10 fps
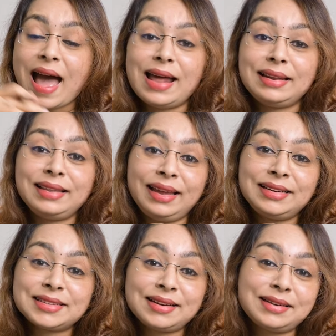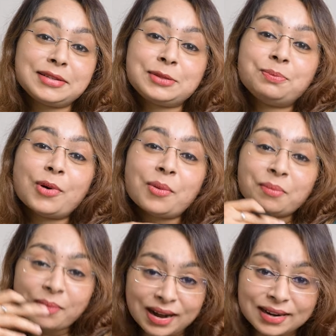and the internet is
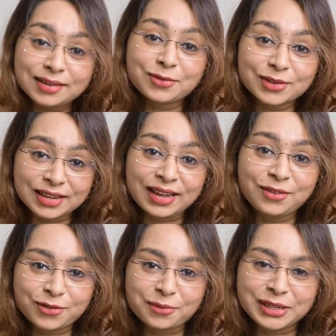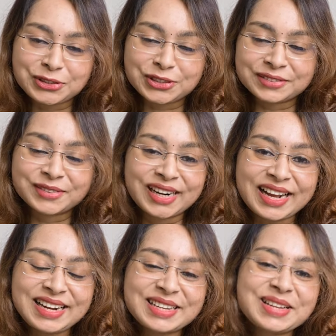bombarded with information,
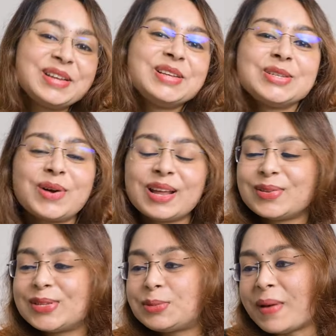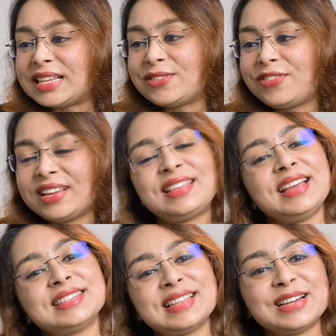right? So what are those specific
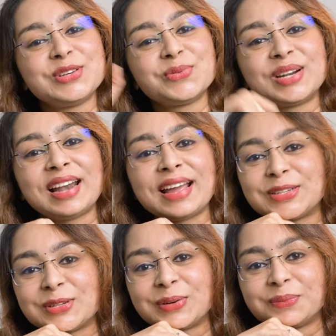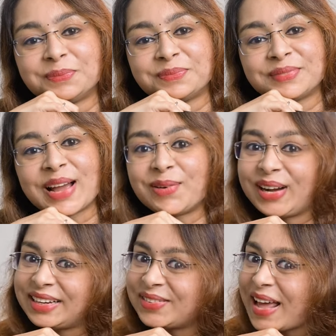things that you would like to know? I would
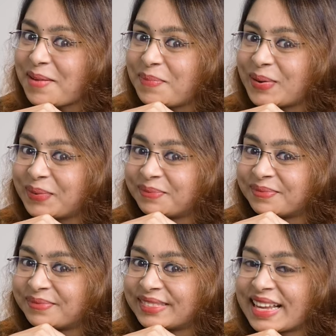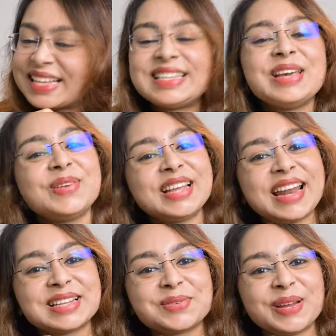like to help you. See you in the
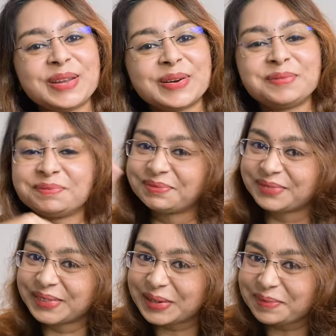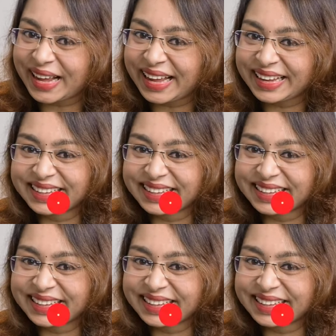next video. Goodbye.